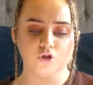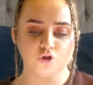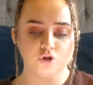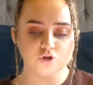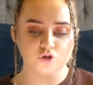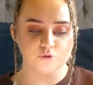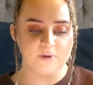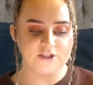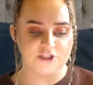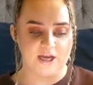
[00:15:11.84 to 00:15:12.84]
tucked under
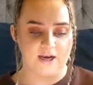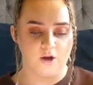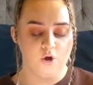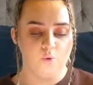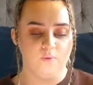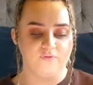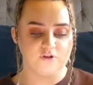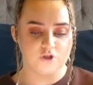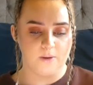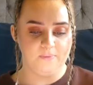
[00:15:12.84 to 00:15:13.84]
my chin, with the
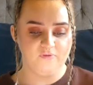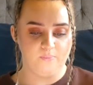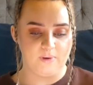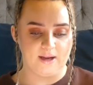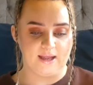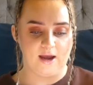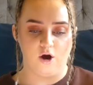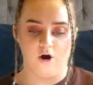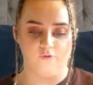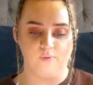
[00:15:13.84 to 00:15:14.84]
top of the blanket
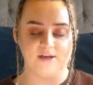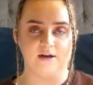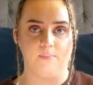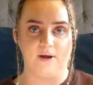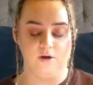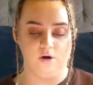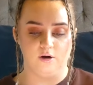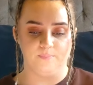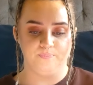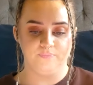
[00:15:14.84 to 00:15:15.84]
halfway down my
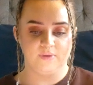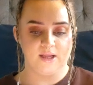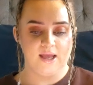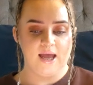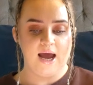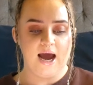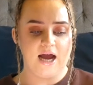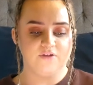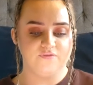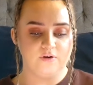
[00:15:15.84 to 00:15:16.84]
arm.
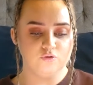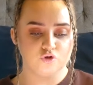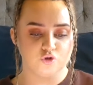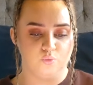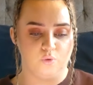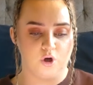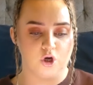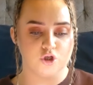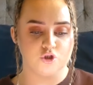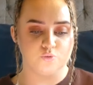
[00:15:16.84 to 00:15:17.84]
I felt someone
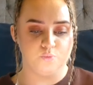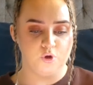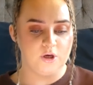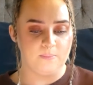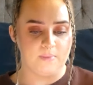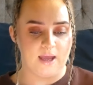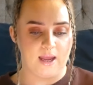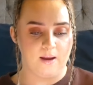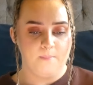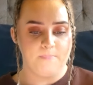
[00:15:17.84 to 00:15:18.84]
spooning
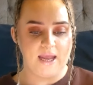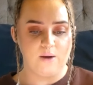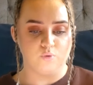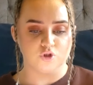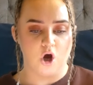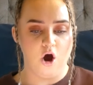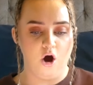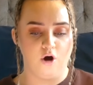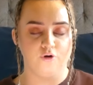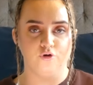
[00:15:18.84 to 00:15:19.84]
me, but it was
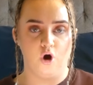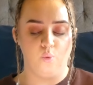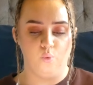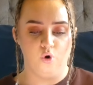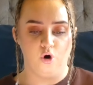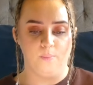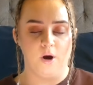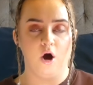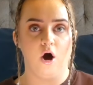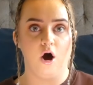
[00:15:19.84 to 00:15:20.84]
hot, not warm.
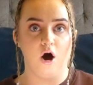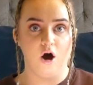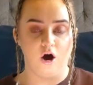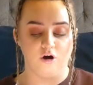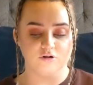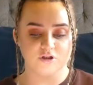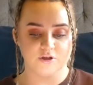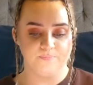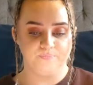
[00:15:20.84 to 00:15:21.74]
Hot.